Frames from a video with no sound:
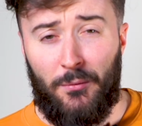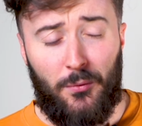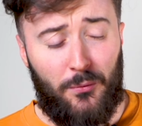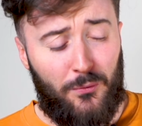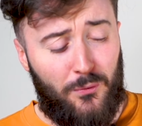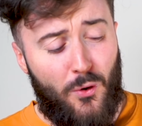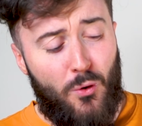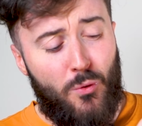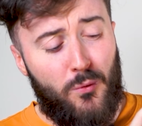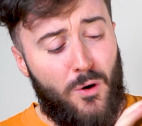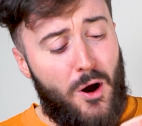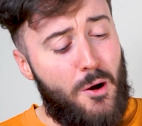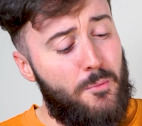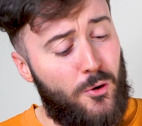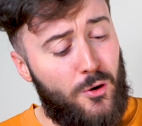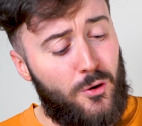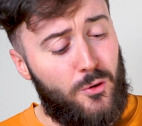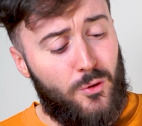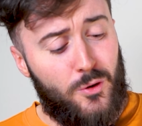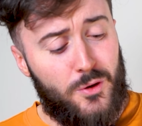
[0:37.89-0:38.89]
Full
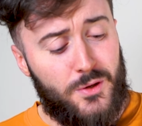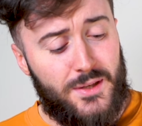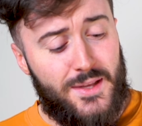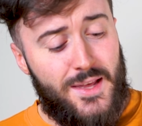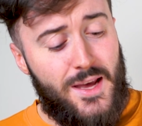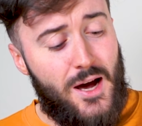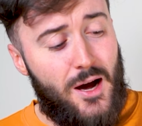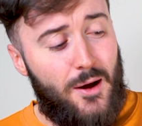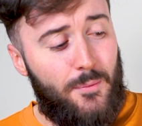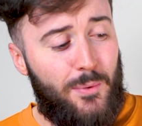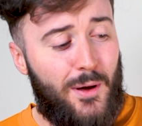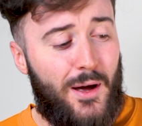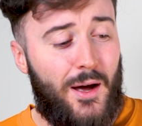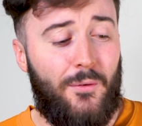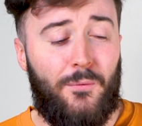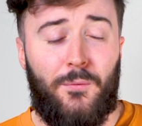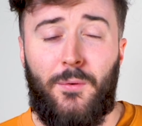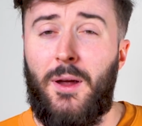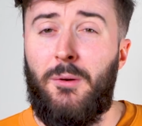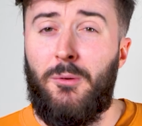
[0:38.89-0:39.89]
rubber across the upper,
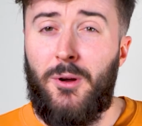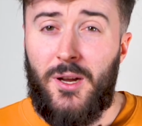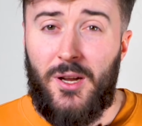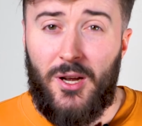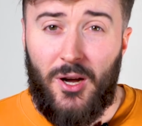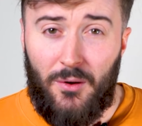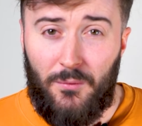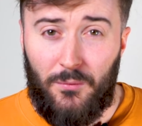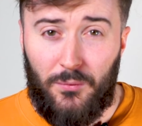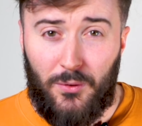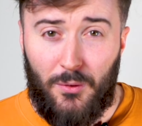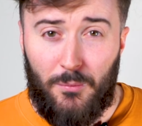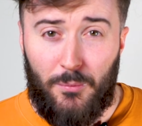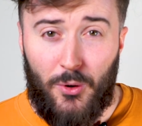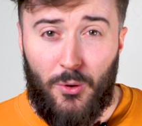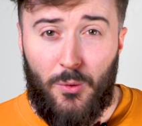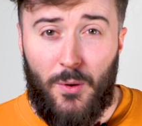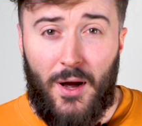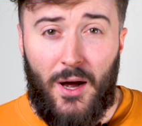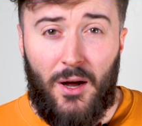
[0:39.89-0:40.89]
very
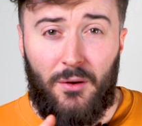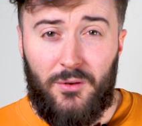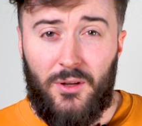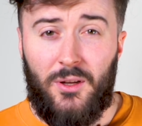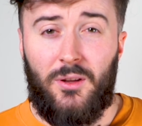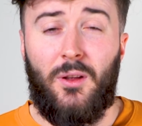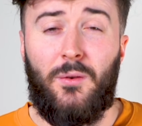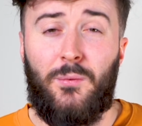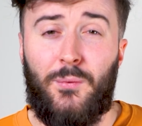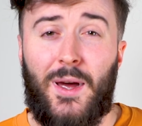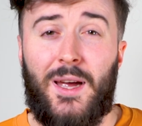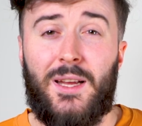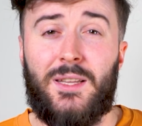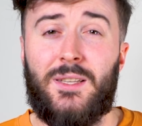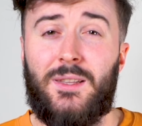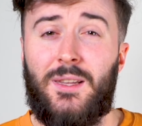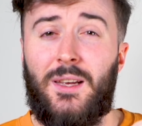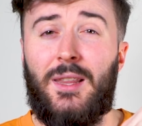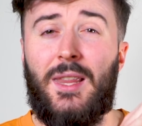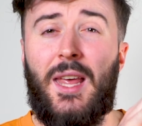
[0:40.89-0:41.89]
comfortable, other than the
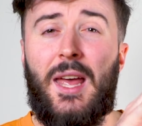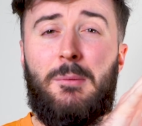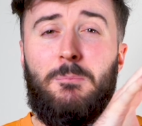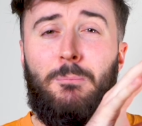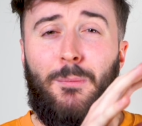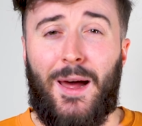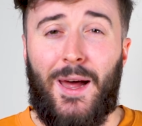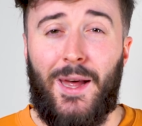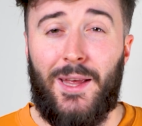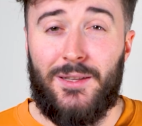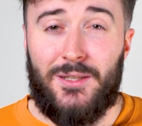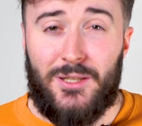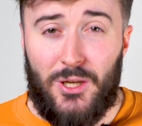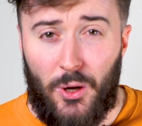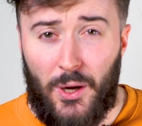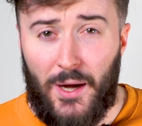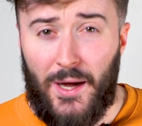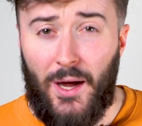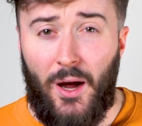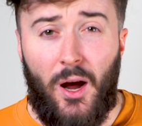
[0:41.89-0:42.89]
fact that they're mad
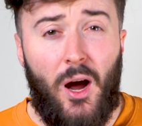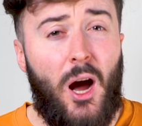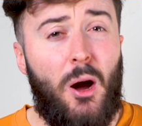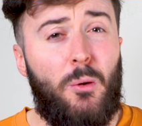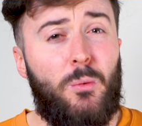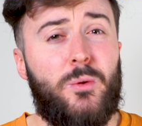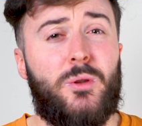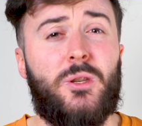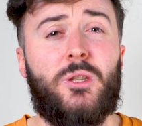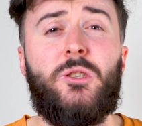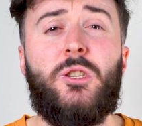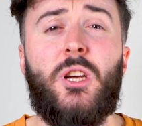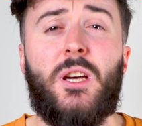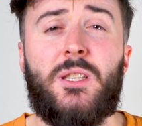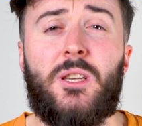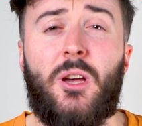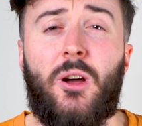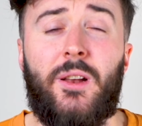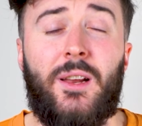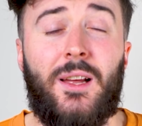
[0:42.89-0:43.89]
tight. I would
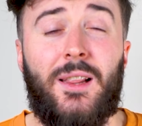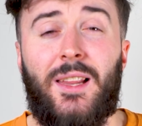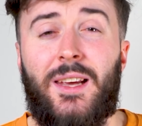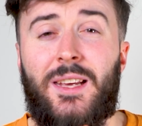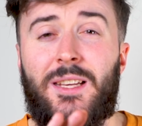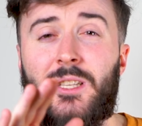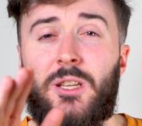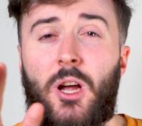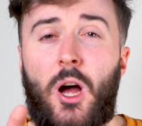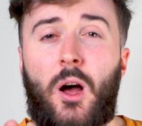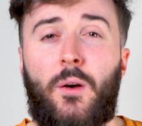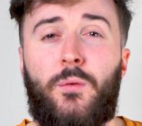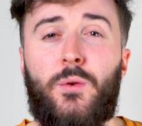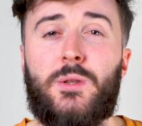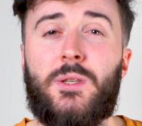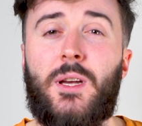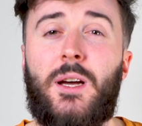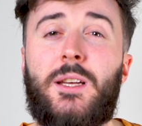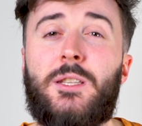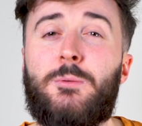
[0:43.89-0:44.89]
suggest going at least half a
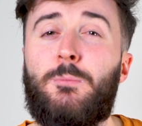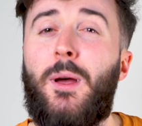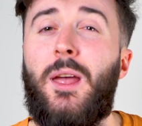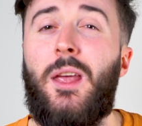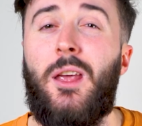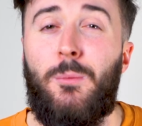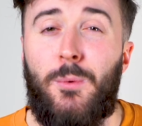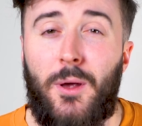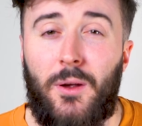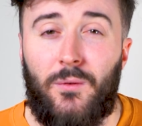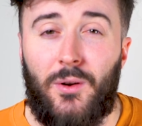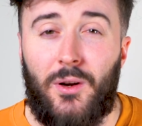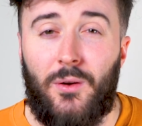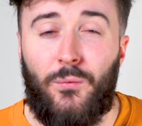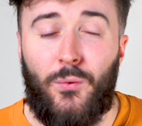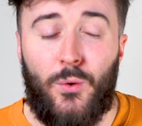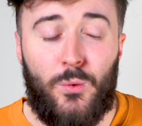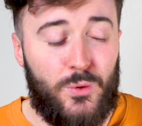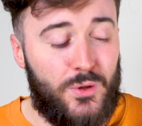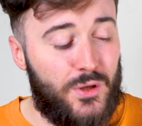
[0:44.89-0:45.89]
size, maybe even a
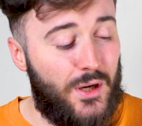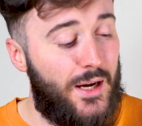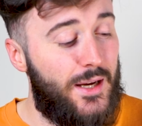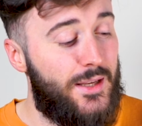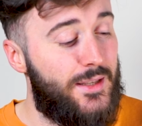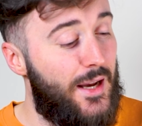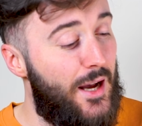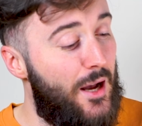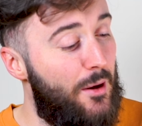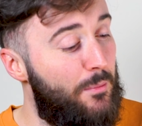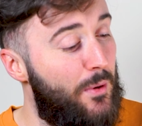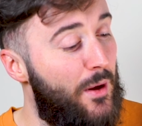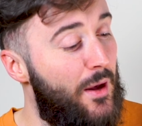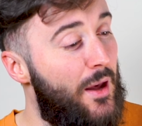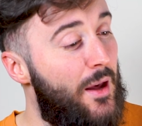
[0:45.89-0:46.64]
full size up.